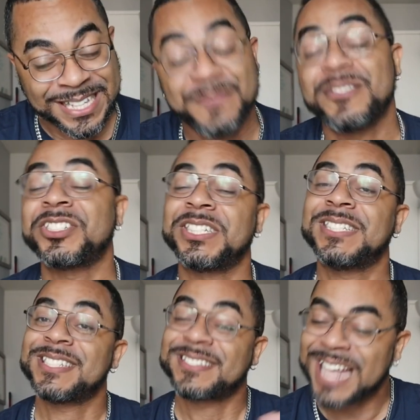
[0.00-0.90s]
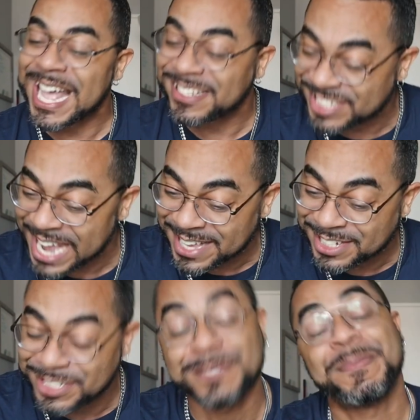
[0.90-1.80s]
Even though she dislikes Jackie,
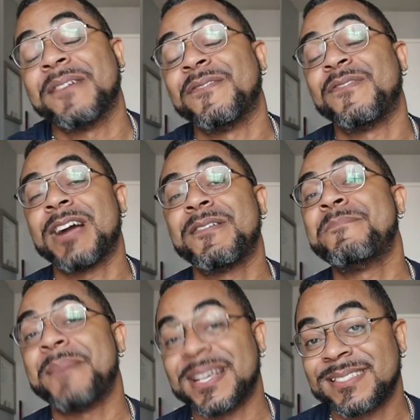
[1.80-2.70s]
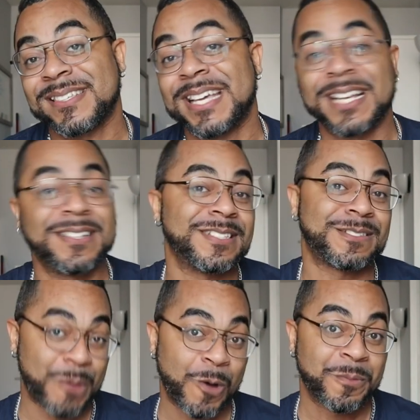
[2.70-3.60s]
she's being very messy in this
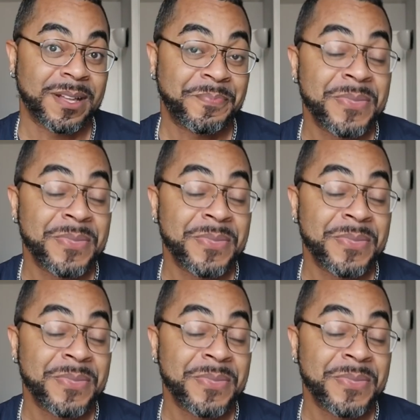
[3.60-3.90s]
moment.